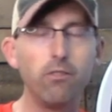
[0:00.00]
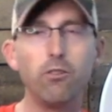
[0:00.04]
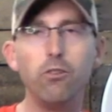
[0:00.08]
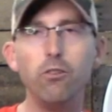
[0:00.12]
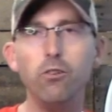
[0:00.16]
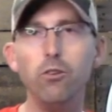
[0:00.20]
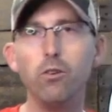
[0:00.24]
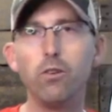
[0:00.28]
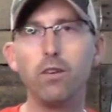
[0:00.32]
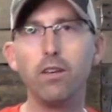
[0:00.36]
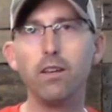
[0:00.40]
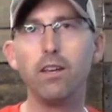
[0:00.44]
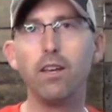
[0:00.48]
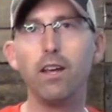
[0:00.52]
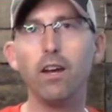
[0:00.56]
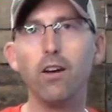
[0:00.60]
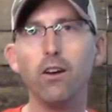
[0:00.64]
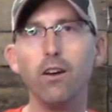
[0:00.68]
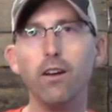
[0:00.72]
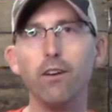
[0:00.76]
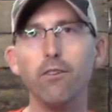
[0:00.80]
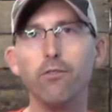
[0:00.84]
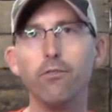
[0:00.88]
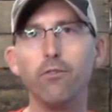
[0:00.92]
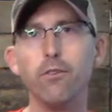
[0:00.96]
so you can
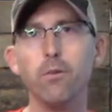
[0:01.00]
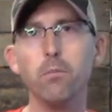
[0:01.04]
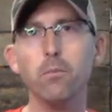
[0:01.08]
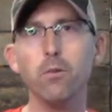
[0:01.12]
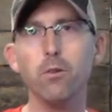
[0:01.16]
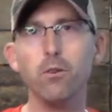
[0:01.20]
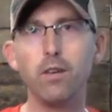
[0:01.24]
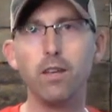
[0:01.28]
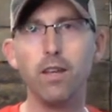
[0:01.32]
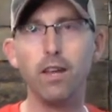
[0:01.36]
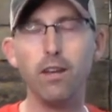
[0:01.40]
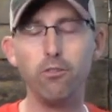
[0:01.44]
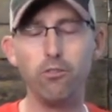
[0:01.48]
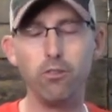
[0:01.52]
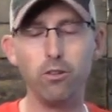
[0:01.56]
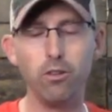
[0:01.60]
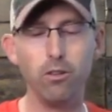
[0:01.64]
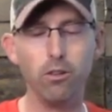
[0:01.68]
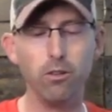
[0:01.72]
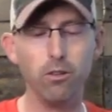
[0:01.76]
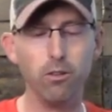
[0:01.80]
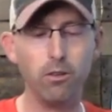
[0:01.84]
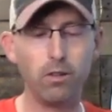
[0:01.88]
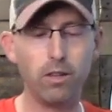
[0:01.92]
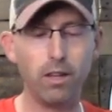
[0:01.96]
carry it from location
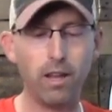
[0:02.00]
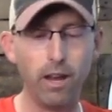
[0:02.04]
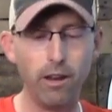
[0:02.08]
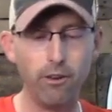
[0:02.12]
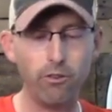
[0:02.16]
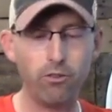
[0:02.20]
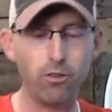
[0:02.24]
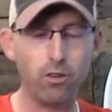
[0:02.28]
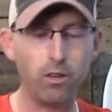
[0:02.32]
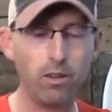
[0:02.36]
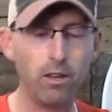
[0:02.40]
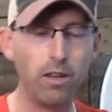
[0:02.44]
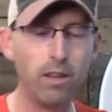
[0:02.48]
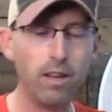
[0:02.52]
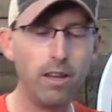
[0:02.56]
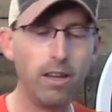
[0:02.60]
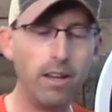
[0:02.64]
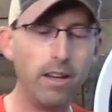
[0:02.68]
to location.